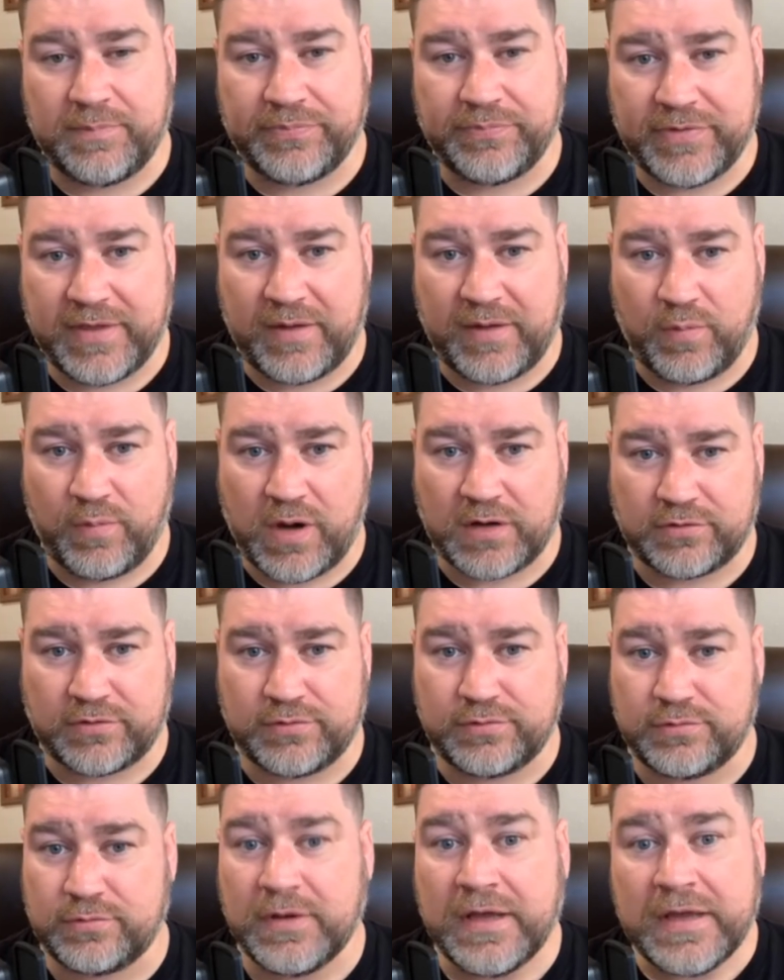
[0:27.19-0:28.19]
They want
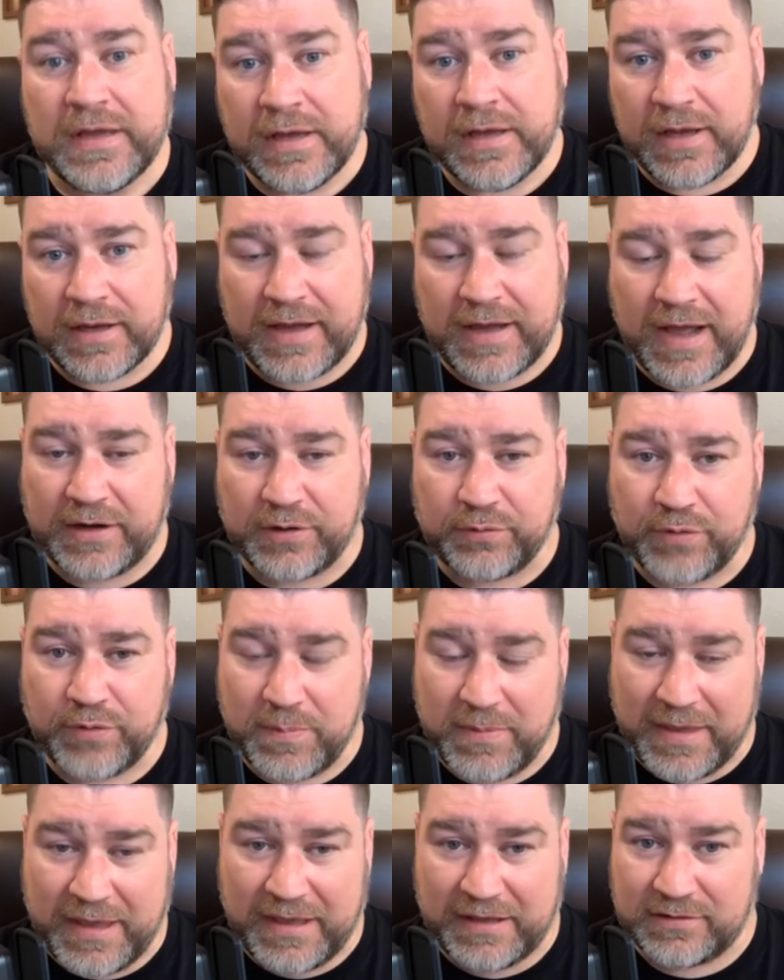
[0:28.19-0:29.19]
to kind of
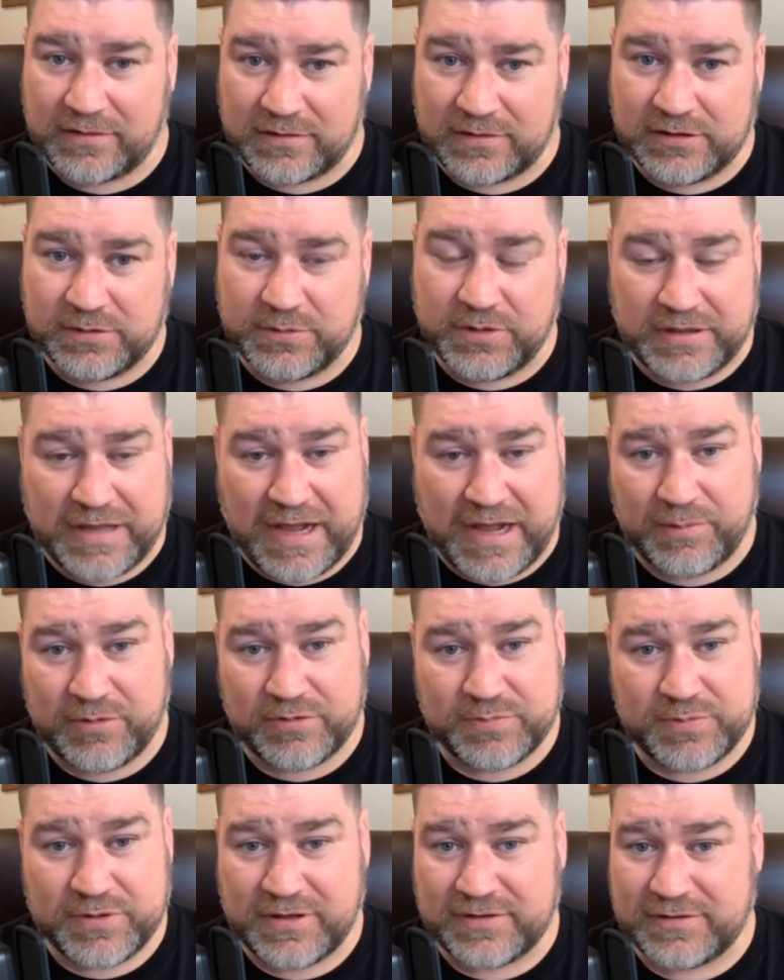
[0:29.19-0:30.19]
remain a little anonymous
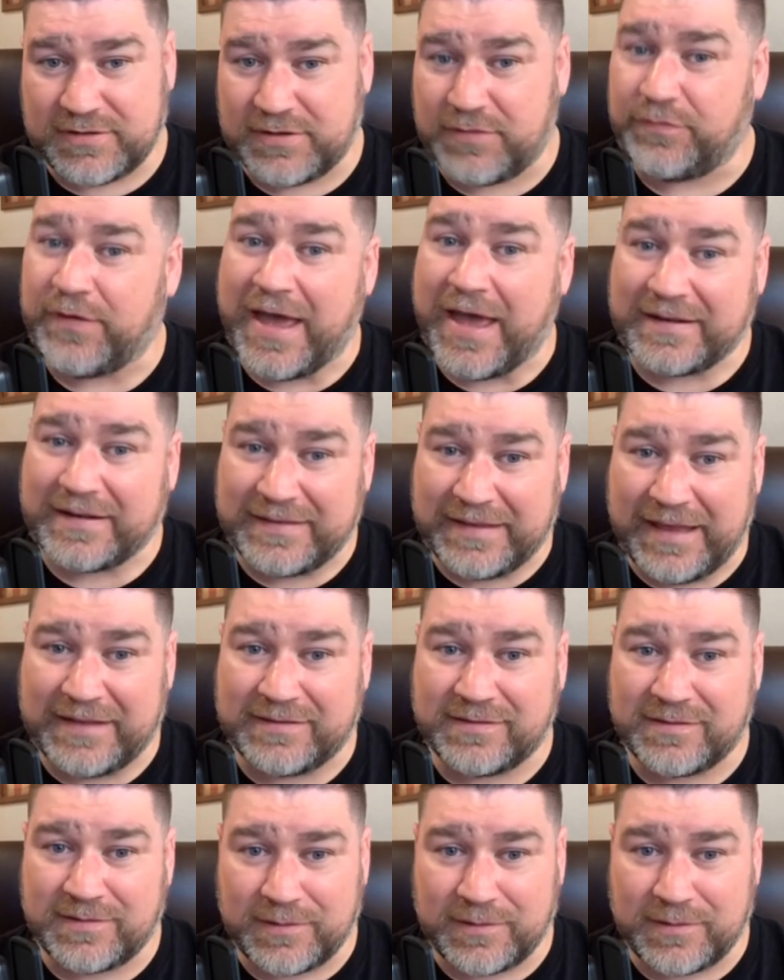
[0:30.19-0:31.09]
because of the fact that,